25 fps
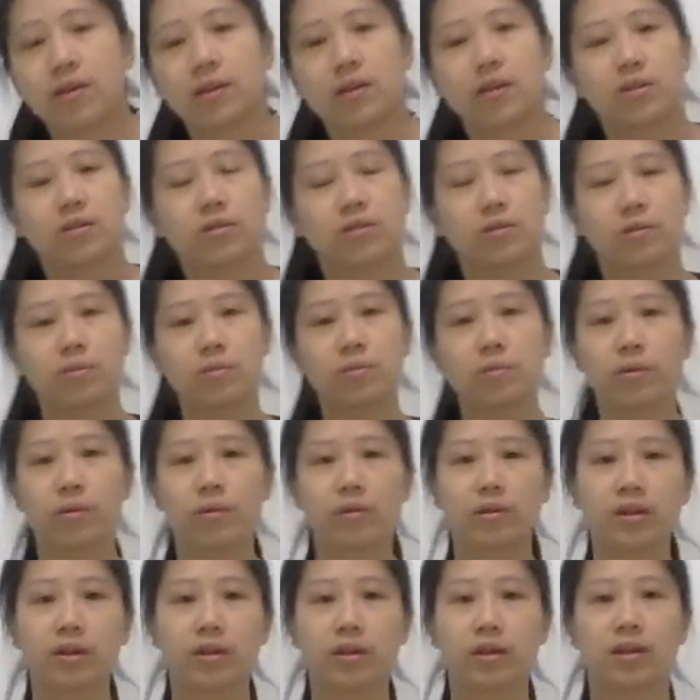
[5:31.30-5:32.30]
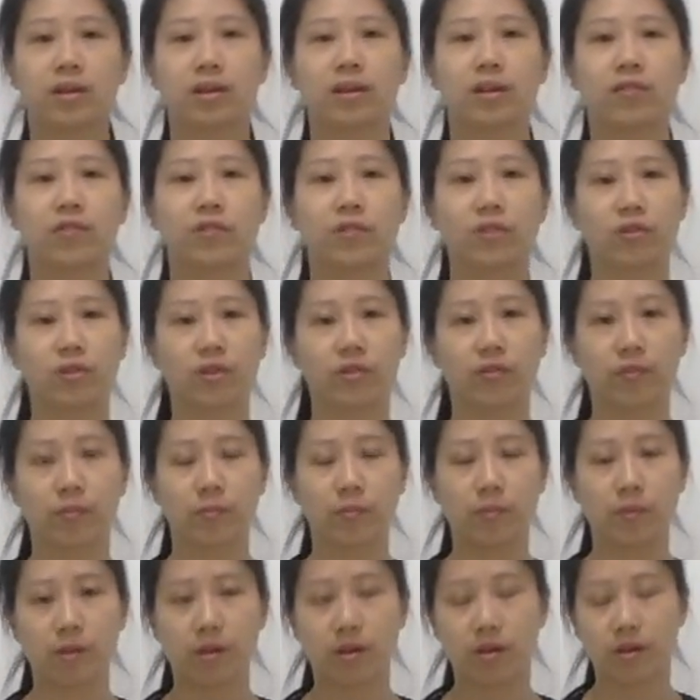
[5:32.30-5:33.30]
So don't worry, again, if you don't have a
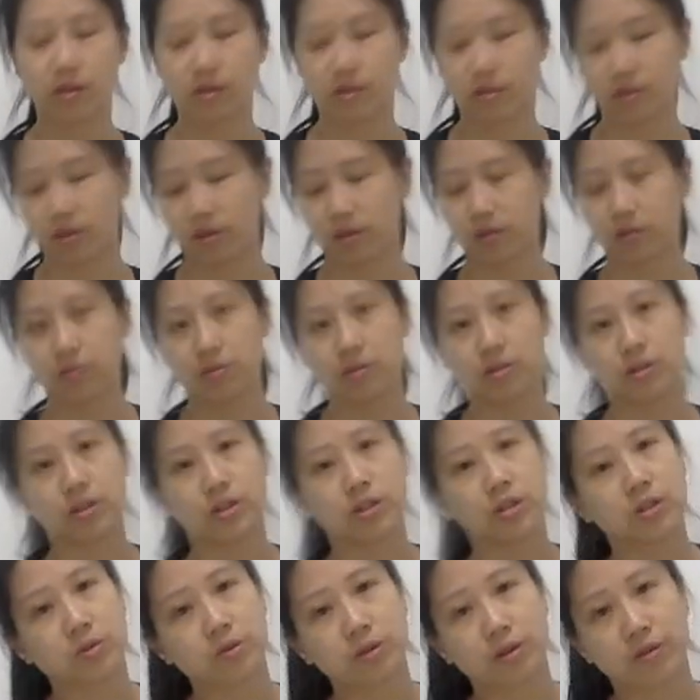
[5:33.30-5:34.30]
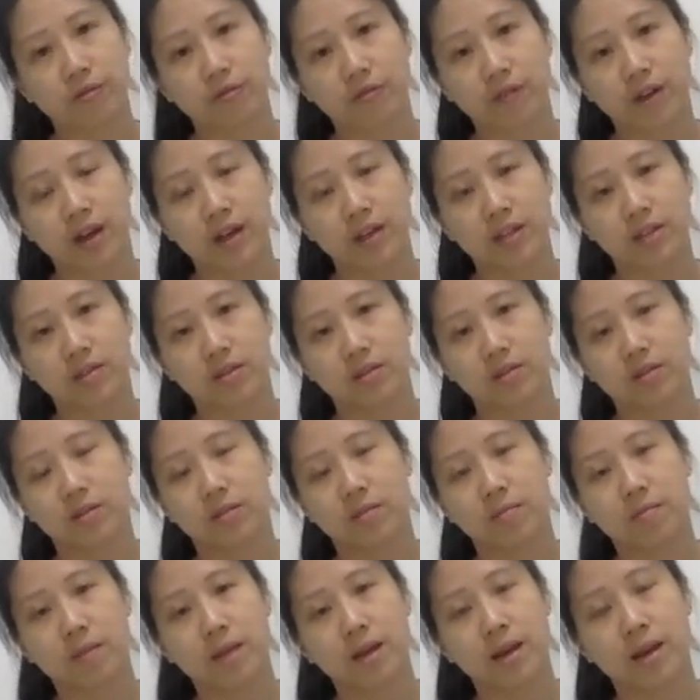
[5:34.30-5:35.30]
block, you can always just do it flat on
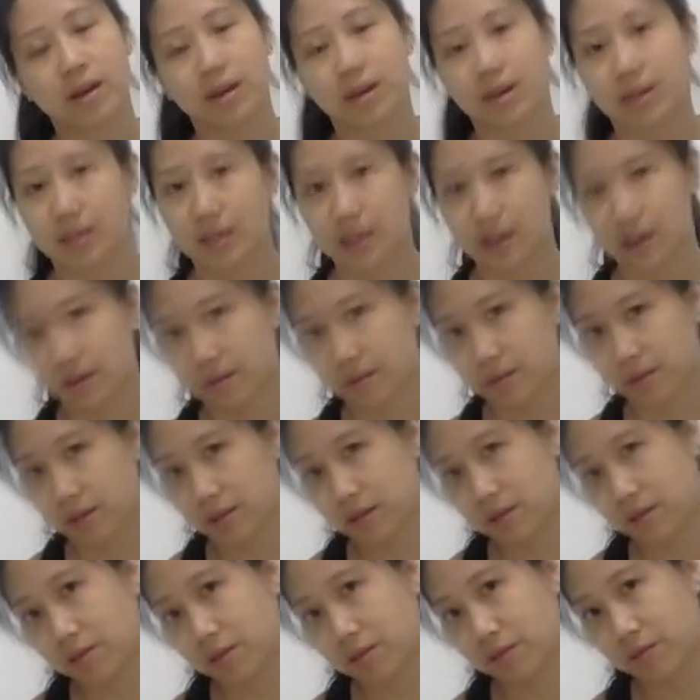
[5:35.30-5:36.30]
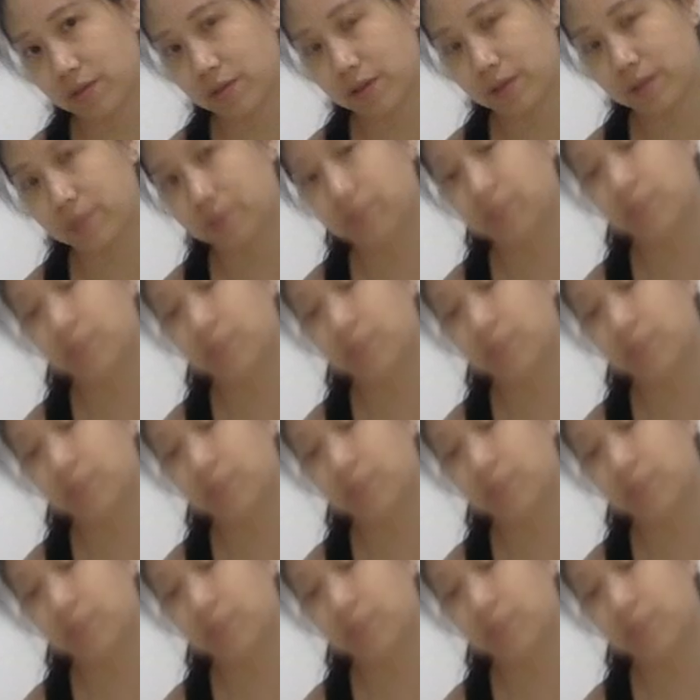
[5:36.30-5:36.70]
the mat. That's absolutely fine.